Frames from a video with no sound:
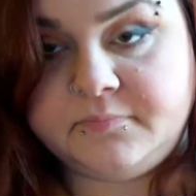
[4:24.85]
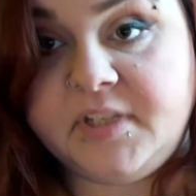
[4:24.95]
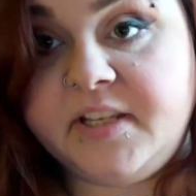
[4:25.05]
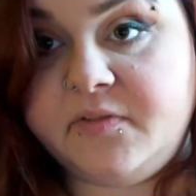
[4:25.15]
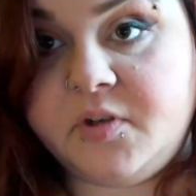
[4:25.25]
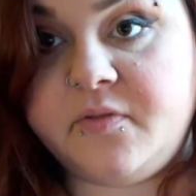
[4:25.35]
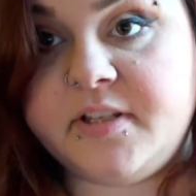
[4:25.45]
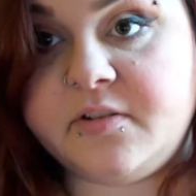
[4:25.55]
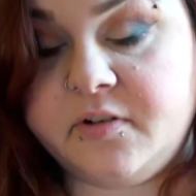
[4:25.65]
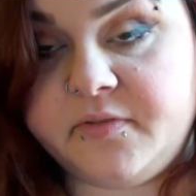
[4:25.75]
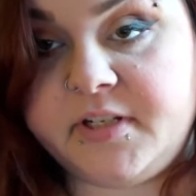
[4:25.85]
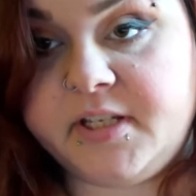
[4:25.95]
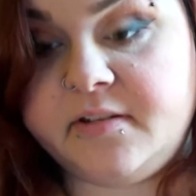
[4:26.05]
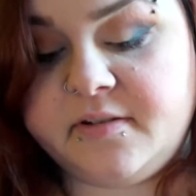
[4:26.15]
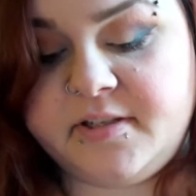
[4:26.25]
even though these look
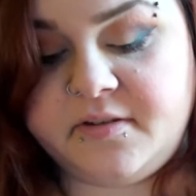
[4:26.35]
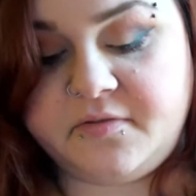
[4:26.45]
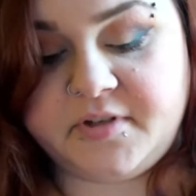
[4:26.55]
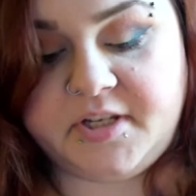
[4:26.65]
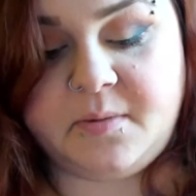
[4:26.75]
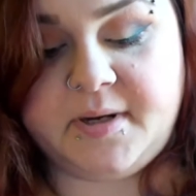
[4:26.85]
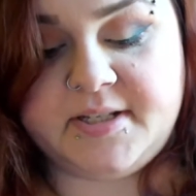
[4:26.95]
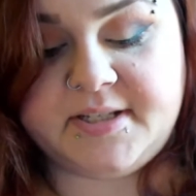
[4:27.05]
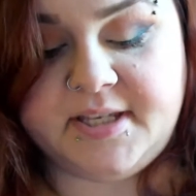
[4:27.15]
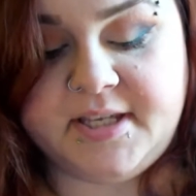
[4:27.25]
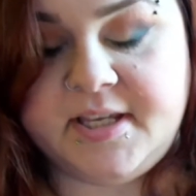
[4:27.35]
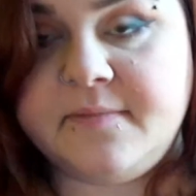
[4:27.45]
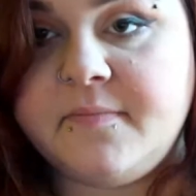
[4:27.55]
ridiculous and it looks like you're about to ski,